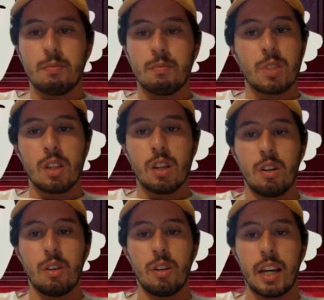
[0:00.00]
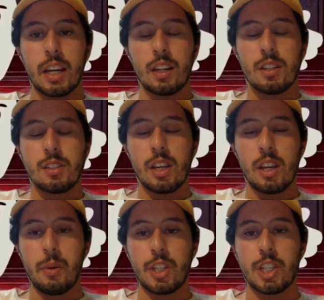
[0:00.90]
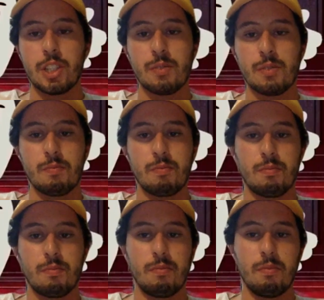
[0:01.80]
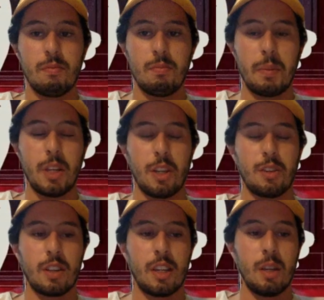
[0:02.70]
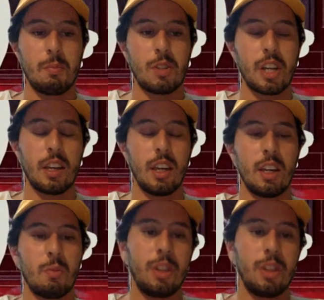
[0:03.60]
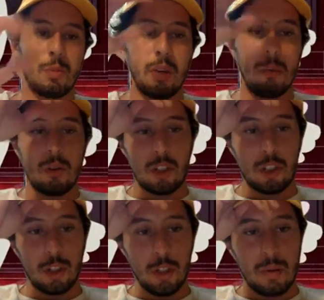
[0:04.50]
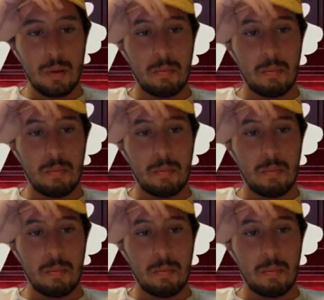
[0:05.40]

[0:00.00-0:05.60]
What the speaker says: so I kind of say we just maybe keep checking in with the other people in our group and